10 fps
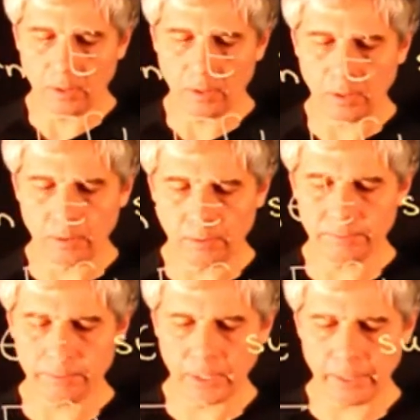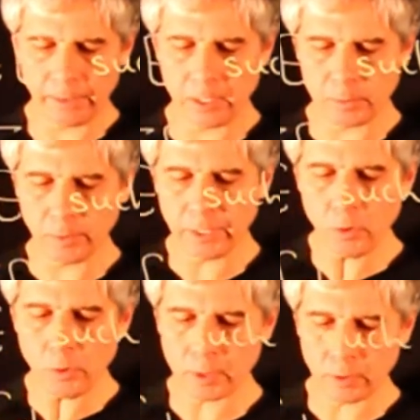of this
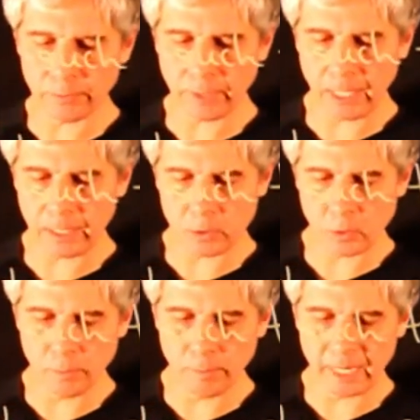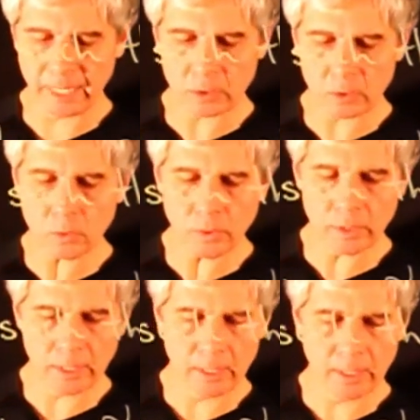polynomial of x cubed minus 2
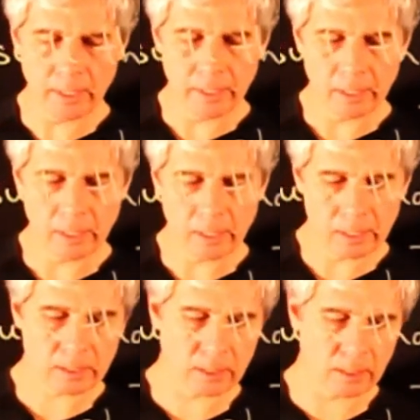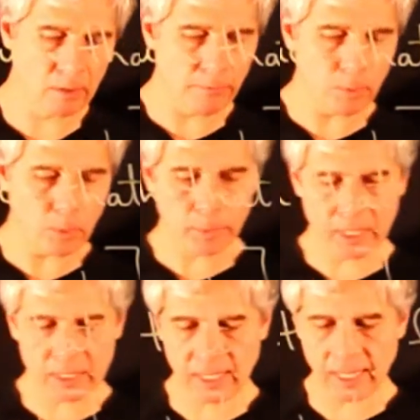is the following
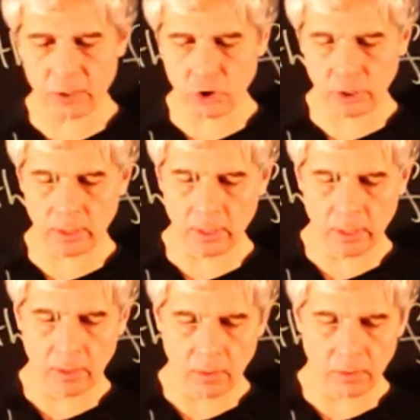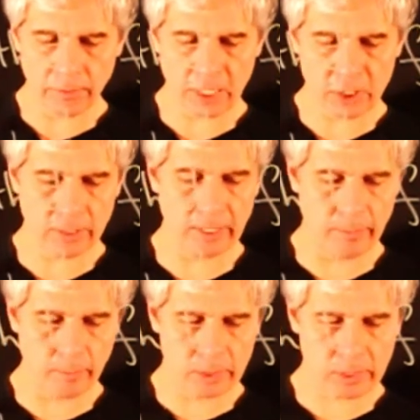extension of rational
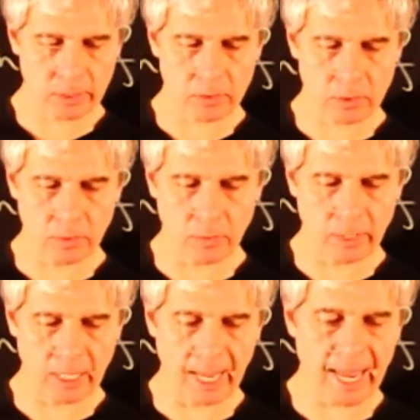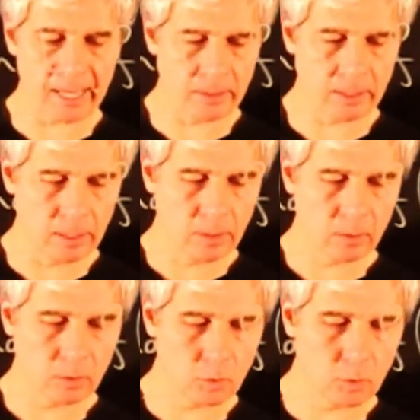numbers. So we add
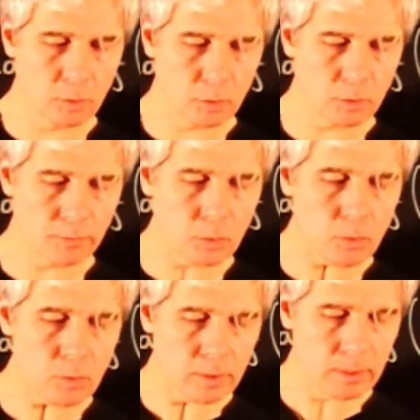cube root of 2,